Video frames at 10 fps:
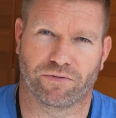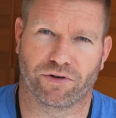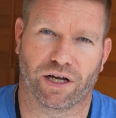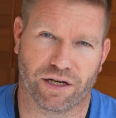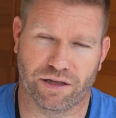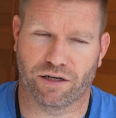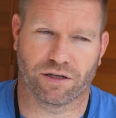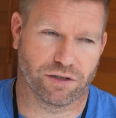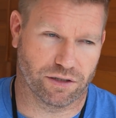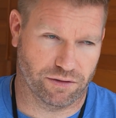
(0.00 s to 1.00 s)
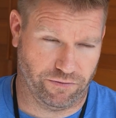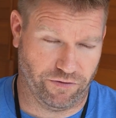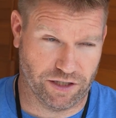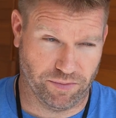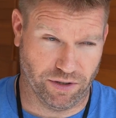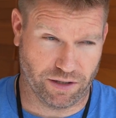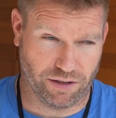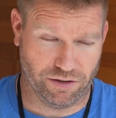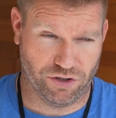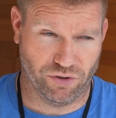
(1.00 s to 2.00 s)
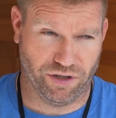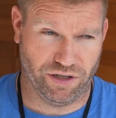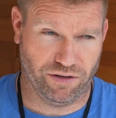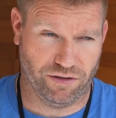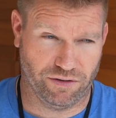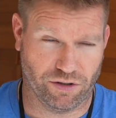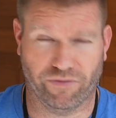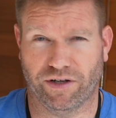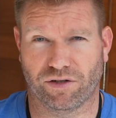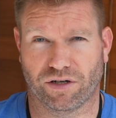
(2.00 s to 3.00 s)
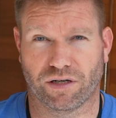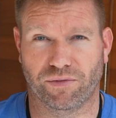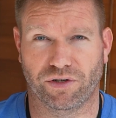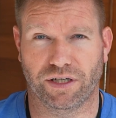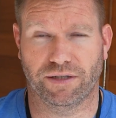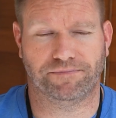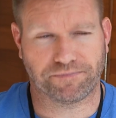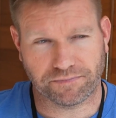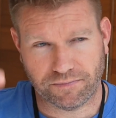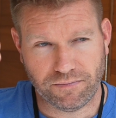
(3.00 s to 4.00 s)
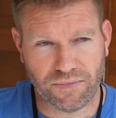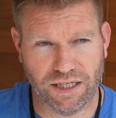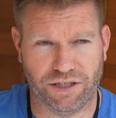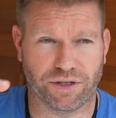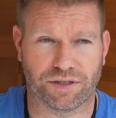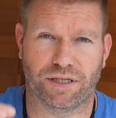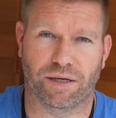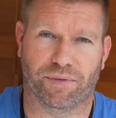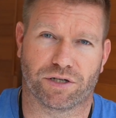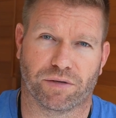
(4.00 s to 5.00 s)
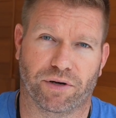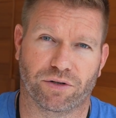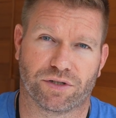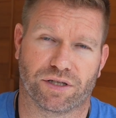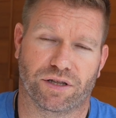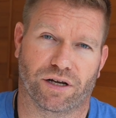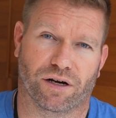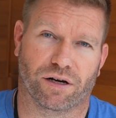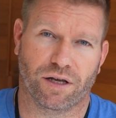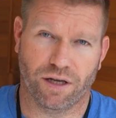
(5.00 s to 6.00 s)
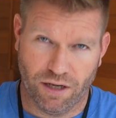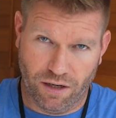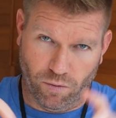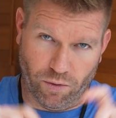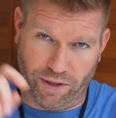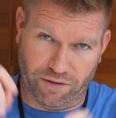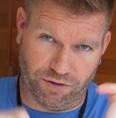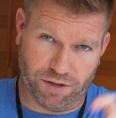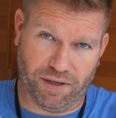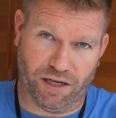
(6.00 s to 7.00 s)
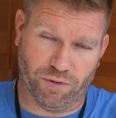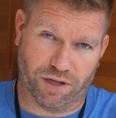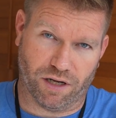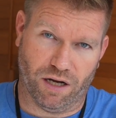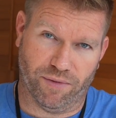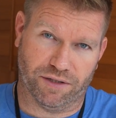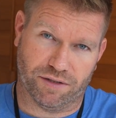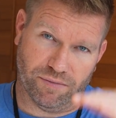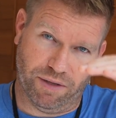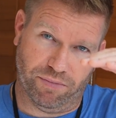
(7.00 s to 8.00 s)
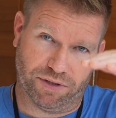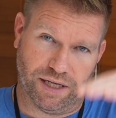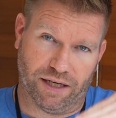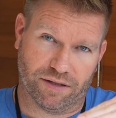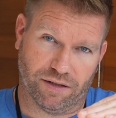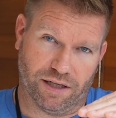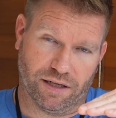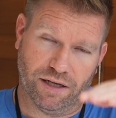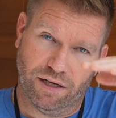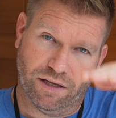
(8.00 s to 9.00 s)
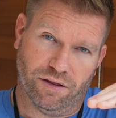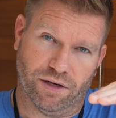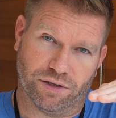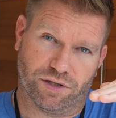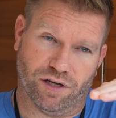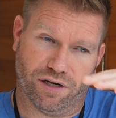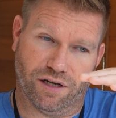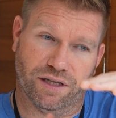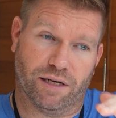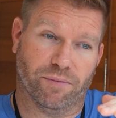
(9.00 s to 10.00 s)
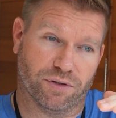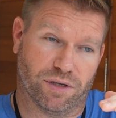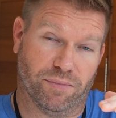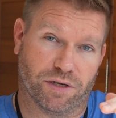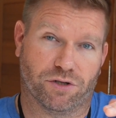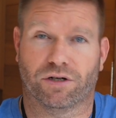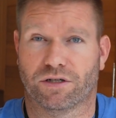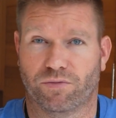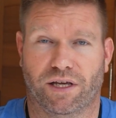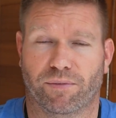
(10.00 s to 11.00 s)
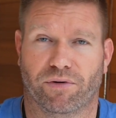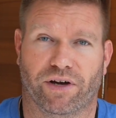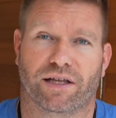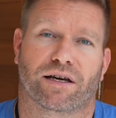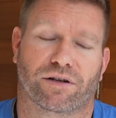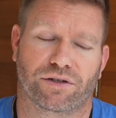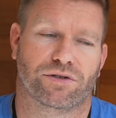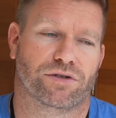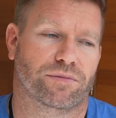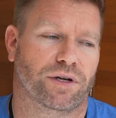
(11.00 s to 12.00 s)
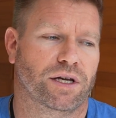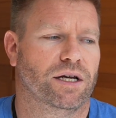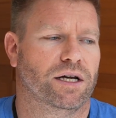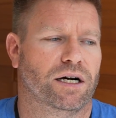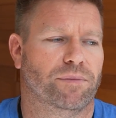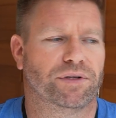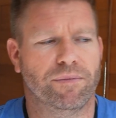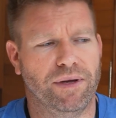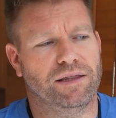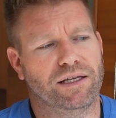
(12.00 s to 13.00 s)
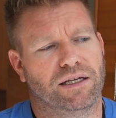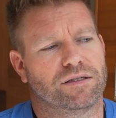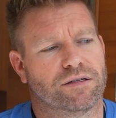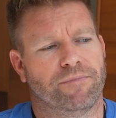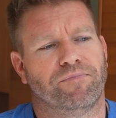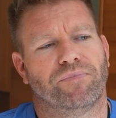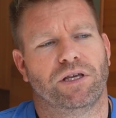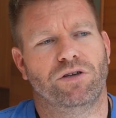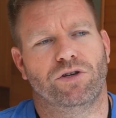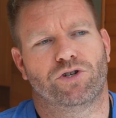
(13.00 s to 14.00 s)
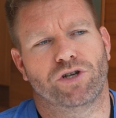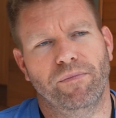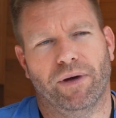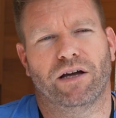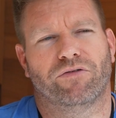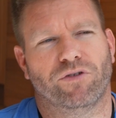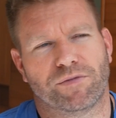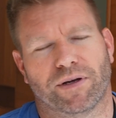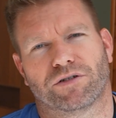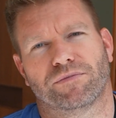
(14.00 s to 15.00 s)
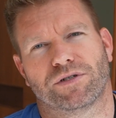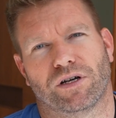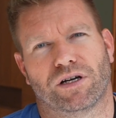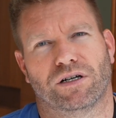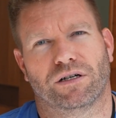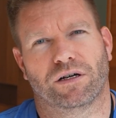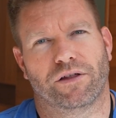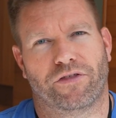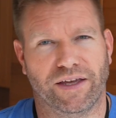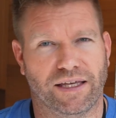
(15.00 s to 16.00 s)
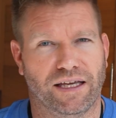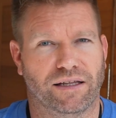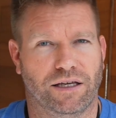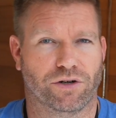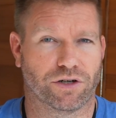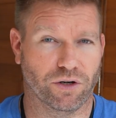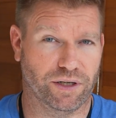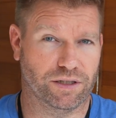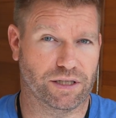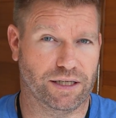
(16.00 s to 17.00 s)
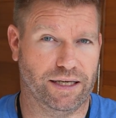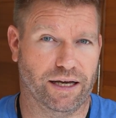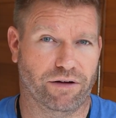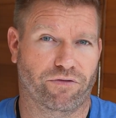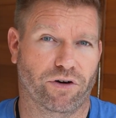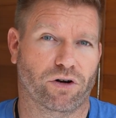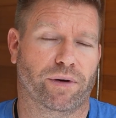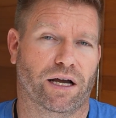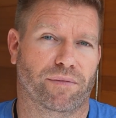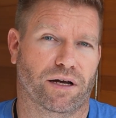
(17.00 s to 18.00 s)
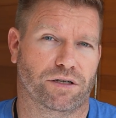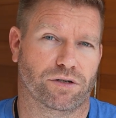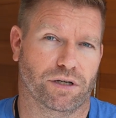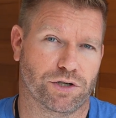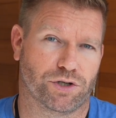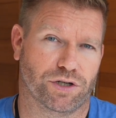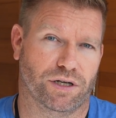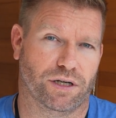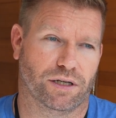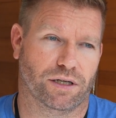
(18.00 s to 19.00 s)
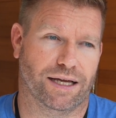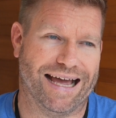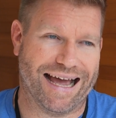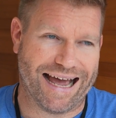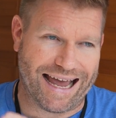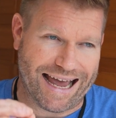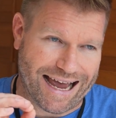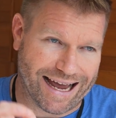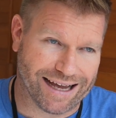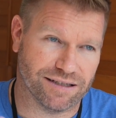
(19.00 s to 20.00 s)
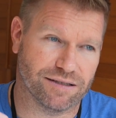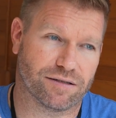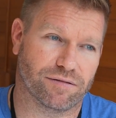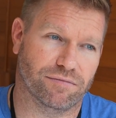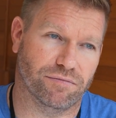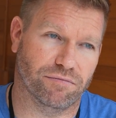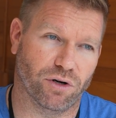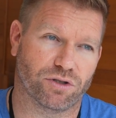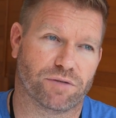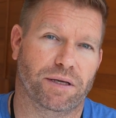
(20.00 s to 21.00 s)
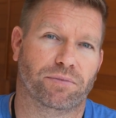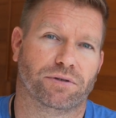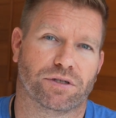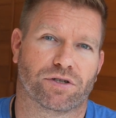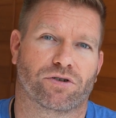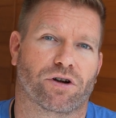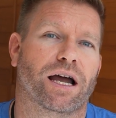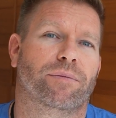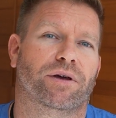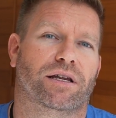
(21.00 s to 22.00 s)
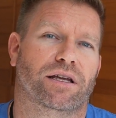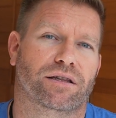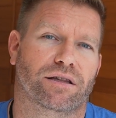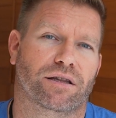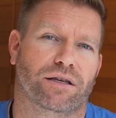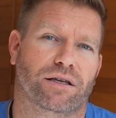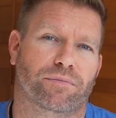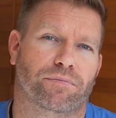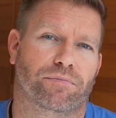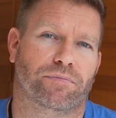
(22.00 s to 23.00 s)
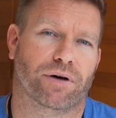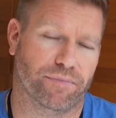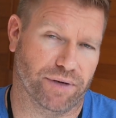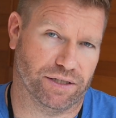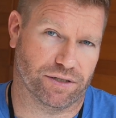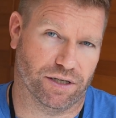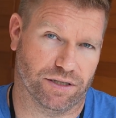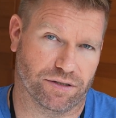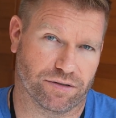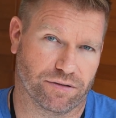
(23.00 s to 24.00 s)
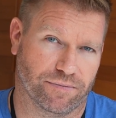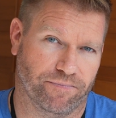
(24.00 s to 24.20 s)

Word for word: If you're not in there, go to Facebook, join Certified Sauna Community, and you can see a bunch of posts in there where we can respond with comments and people test like their sauna and they can post a picture because we can't provide that on YouTube. Uh, but the main thing is you, you shouldn't buy a full spectrum sauna thinking that you're going to get photobiomodulation as most people describe it in the PubMed studies.